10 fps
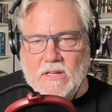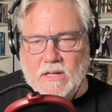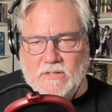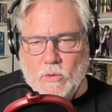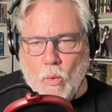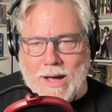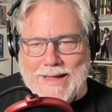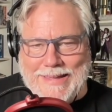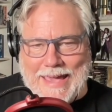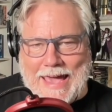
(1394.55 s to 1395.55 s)
as to why
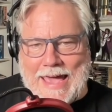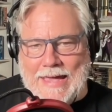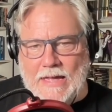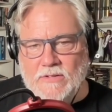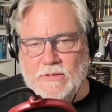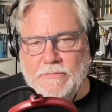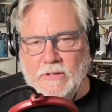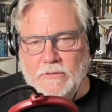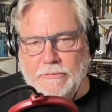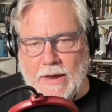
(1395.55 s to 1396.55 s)
Kang is the
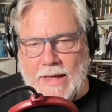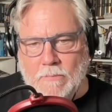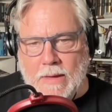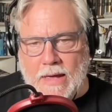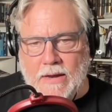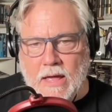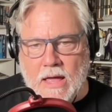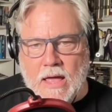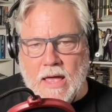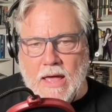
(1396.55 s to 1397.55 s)
villain for Ant-Man
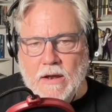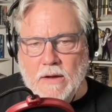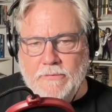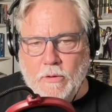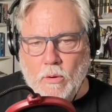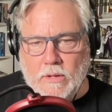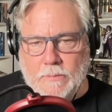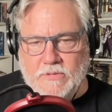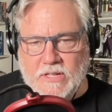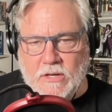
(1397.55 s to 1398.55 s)
and not for the whole
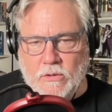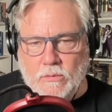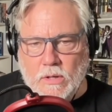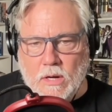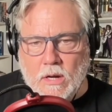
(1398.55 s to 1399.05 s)
MCU,